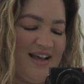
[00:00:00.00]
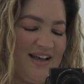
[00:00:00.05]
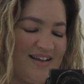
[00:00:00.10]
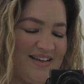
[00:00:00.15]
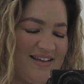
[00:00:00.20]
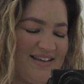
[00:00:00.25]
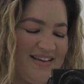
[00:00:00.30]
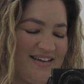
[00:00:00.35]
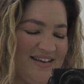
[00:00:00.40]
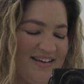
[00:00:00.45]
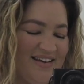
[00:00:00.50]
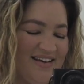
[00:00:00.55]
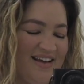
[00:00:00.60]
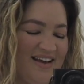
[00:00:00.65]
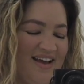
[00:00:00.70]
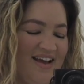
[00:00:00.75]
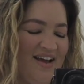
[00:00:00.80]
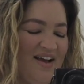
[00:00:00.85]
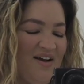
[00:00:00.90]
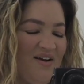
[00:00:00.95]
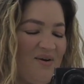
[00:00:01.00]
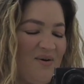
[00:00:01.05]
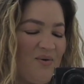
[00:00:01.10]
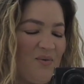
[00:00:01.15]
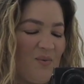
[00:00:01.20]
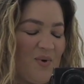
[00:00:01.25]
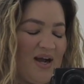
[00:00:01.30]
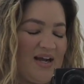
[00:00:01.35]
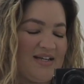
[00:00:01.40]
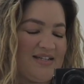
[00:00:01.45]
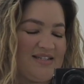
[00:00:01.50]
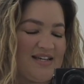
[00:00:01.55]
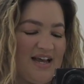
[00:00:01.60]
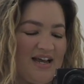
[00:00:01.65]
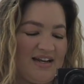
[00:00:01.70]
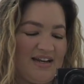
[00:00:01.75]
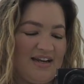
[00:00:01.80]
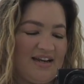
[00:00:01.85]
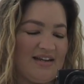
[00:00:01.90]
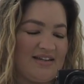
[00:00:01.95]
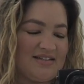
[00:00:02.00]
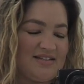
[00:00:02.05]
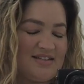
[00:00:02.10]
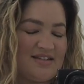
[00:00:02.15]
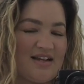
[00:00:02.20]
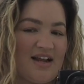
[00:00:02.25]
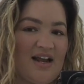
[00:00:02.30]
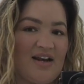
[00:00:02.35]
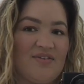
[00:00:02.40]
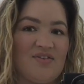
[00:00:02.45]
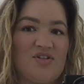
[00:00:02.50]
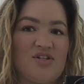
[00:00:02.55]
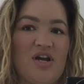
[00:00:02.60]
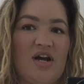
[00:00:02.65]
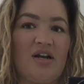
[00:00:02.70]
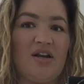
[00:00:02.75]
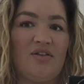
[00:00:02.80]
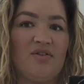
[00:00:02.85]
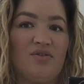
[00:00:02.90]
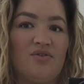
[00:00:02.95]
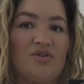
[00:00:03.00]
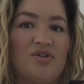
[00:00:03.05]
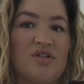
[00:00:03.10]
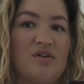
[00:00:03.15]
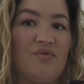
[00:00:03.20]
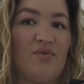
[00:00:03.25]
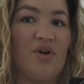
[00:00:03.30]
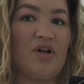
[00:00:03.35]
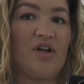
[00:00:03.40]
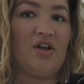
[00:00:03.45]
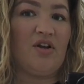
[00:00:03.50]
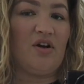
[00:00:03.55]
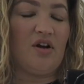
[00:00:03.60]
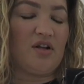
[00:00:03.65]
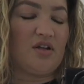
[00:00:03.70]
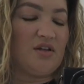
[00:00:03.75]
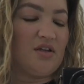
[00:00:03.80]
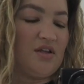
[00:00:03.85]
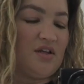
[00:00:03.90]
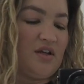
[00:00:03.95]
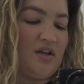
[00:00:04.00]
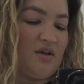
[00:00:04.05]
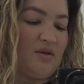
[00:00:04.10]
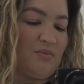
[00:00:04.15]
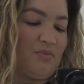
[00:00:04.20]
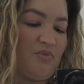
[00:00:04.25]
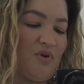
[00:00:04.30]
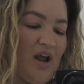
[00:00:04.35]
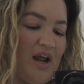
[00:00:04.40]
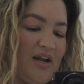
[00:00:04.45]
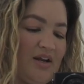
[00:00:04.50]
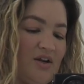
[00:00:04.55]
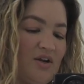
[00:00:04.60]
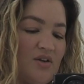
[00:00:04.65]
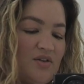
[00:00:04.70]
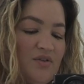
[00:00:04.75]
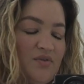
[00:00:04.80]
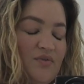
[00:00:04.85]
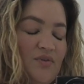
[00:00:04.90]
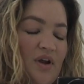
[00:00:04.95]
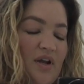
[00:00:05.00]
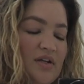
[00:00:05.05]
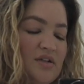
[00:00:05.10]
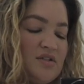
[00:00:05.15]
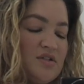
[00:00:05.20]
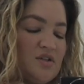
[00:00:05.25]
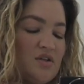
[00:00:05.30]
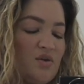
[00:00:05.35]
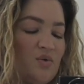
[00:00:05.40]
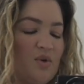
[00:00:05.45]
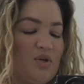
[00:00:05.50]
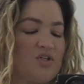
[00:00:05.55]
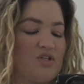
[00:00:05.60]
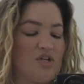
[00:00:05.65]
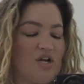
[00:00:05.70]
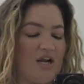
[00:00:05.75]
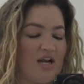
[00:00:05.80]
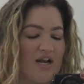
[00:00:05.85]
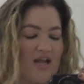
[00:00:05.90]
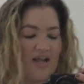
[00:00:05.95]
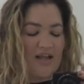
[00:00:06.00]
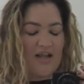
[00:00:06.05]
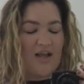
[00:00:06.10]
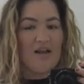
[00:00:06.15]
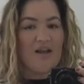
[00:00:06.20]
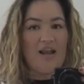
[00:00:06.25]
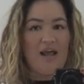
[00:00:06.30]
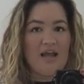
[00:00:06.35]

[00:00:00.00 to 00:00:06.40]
like white Adidas kind of shining through because I've already got the branding on the front, which I like. I